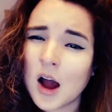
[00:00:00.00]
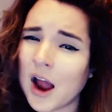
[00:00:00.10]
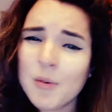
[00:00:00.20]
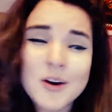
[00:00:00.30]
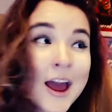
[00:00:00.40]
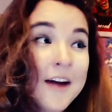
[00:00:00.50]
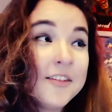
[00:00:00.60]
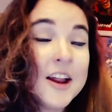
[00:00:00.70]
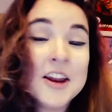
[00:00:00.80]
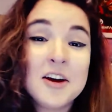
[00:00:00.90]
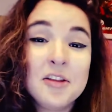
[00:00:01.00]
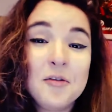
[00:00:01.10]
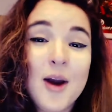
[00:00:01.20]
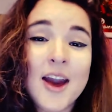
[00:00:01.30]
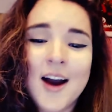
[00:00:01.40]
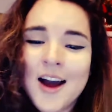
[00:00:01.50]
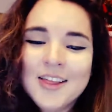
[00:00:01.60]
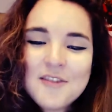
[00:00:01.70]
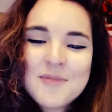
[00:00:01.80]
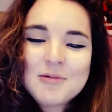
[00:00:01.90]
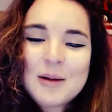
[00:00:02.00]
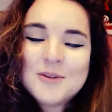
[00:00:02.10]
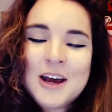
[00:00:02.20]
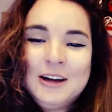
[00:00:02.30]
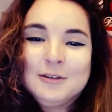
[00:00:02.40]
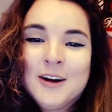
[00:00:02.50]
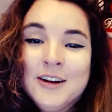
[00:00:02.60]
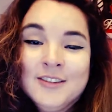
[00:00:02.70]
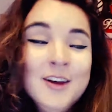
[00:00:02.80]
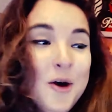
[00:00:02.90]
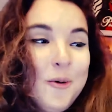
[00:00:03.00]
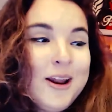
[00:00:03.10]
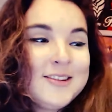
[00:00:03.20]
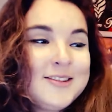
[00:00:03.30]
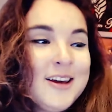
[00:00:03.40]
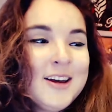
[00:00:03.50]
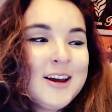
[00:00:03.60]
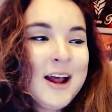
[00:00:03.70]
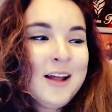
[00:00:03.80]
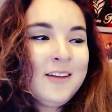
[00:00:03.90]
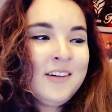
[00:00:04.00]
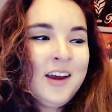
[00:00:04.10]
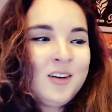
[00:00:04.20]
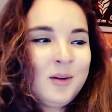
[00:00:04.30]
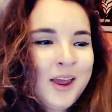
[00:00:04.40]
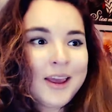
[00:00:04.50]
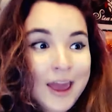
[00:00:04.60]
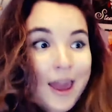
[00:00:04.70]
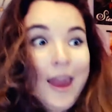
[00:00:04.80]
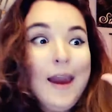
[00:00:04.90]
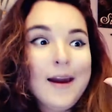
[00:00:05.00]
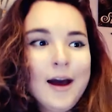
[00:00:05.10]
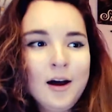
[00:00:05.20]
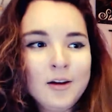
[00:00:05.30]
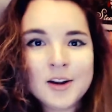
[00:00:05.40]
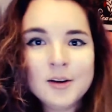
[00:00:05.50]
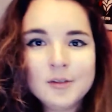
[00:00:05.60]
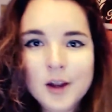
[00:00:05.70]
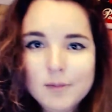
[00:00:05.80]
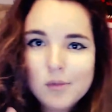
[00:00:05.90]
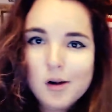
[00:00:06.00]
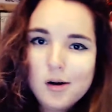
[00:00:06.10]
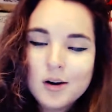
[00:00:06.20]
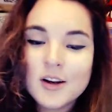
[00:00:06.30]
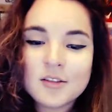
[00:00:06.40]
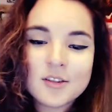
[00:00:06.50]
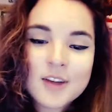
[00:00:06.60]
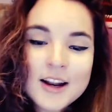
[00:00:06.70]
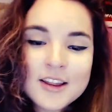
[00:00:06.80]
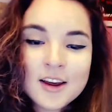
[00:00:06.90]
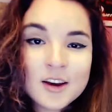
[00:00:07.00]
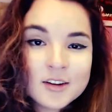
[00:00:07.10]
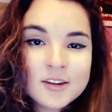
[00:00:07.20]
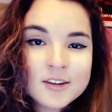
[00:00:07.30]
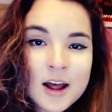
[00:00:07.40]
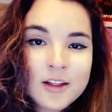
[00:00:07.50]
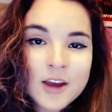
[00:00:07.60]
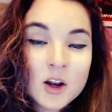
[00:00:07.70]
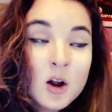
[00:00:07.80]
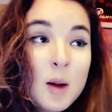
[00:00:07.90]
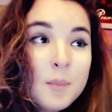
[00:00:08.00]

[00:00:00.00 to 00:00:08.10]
I wouldn't have it any other way. I love my reptile friends. When I see an alligator, I'm like, hey, Al, and he's like, he doesn't say anything because he's an alligator.